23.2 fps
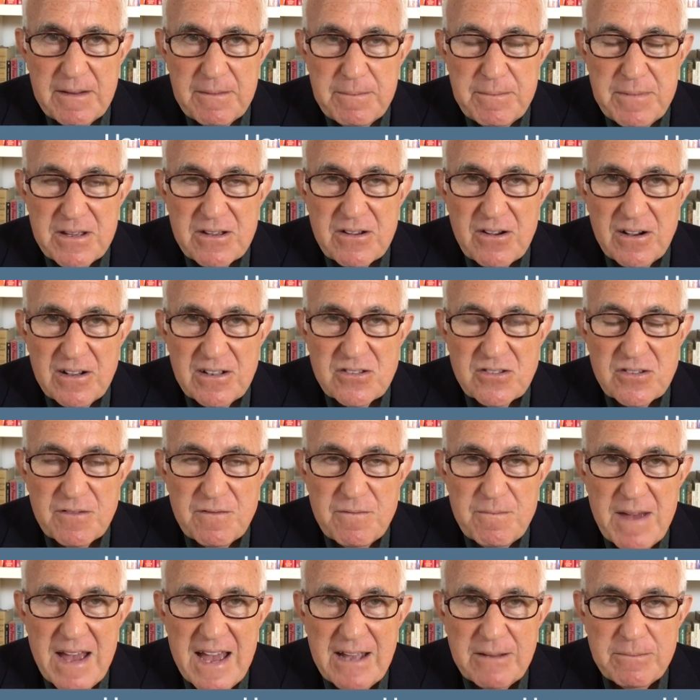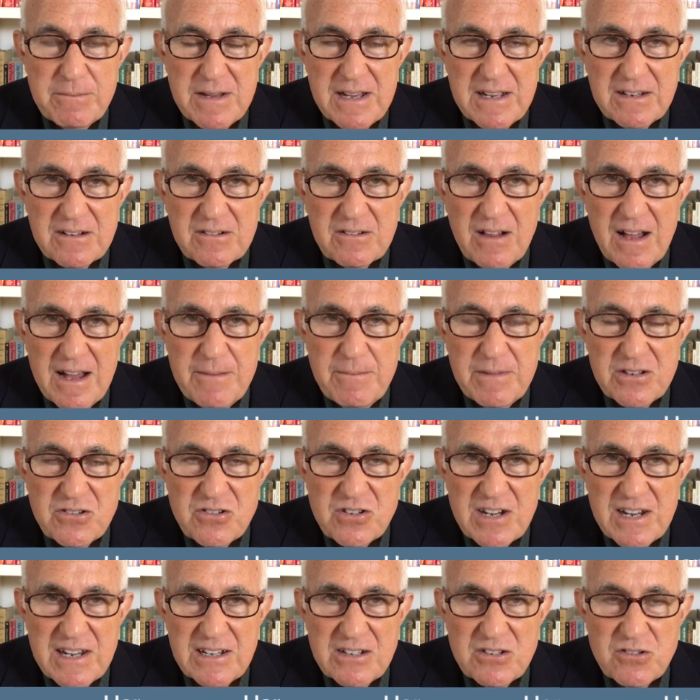because of man-made climate
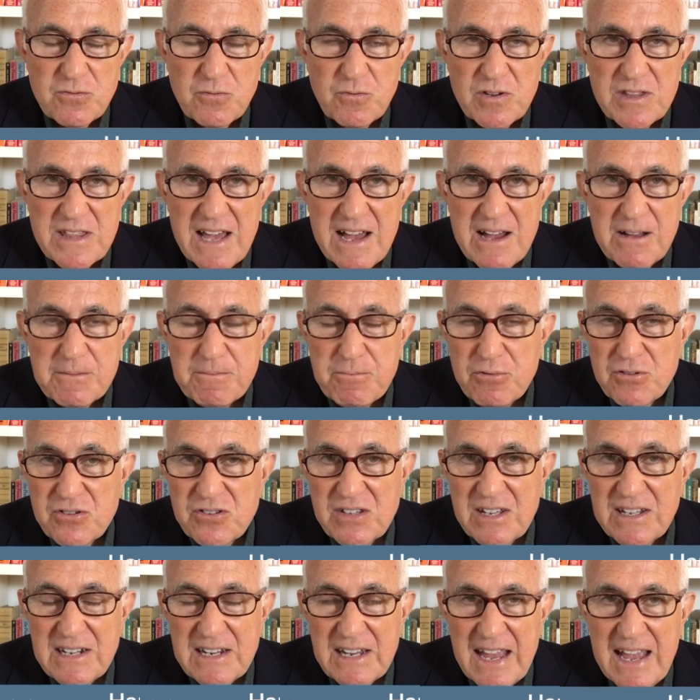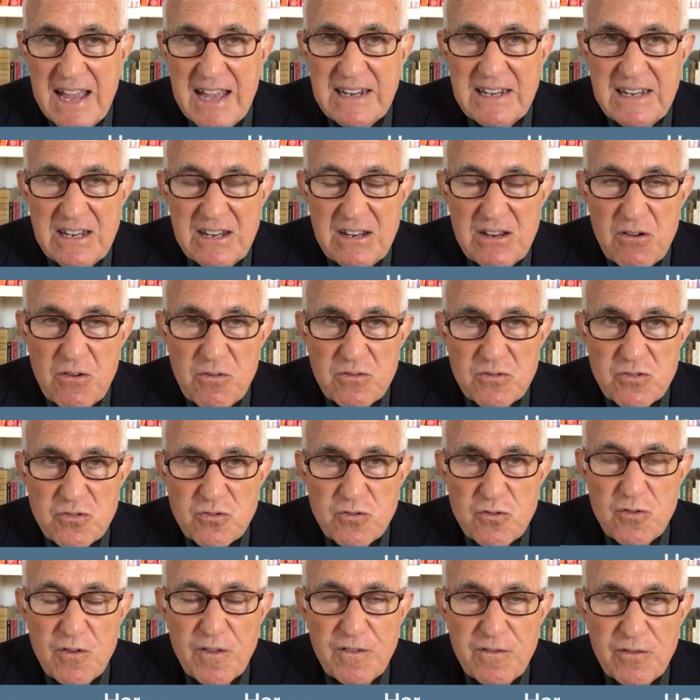change without presenting any
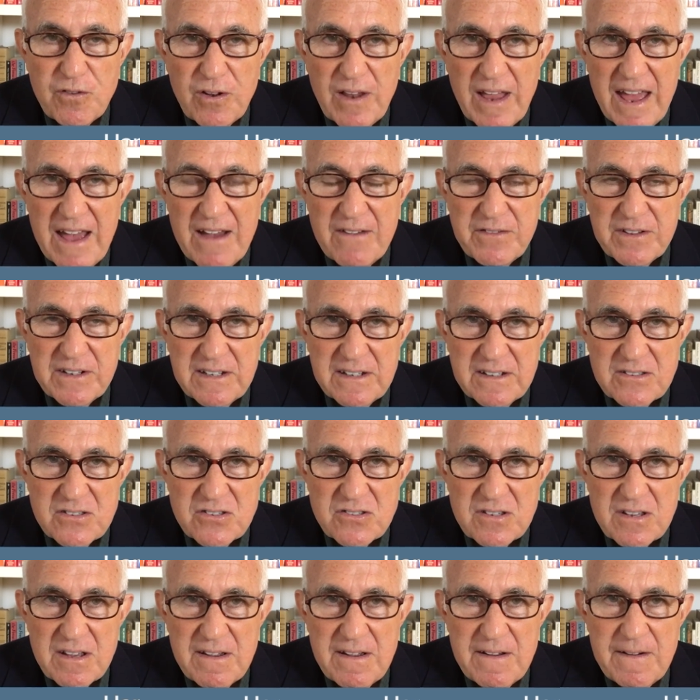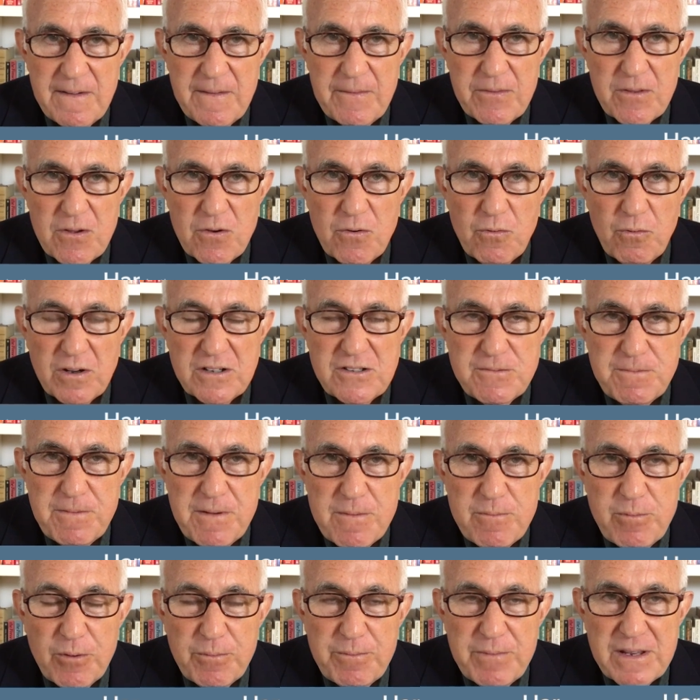truthful evidence, once
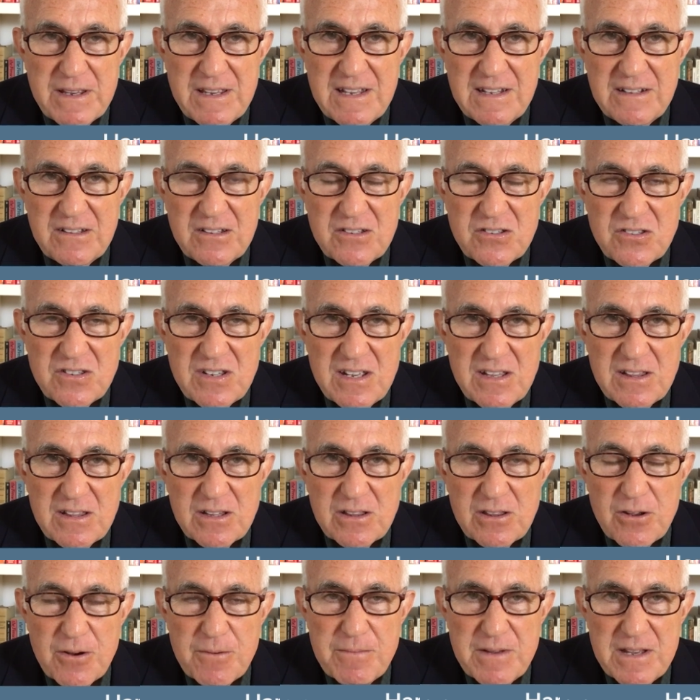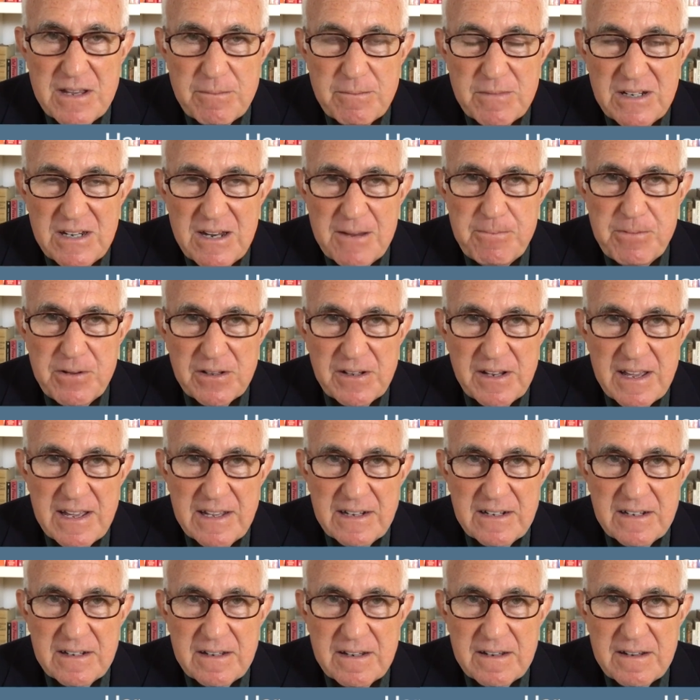people begin to see that they're being
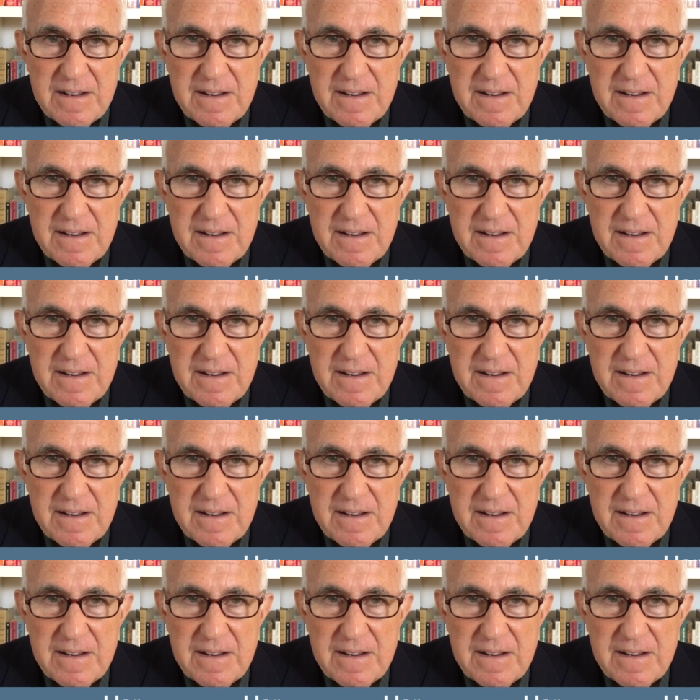manipulated,